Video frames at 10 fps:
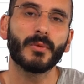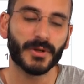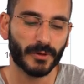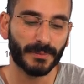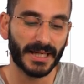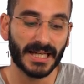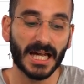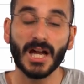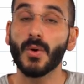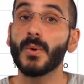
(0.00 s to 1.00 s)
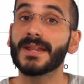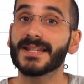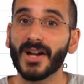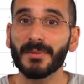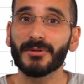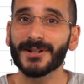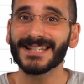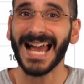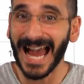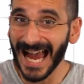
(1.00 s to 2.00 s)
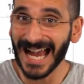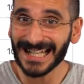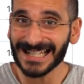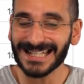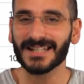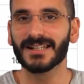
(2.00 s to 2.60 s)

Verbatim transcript: which would be with Cypress and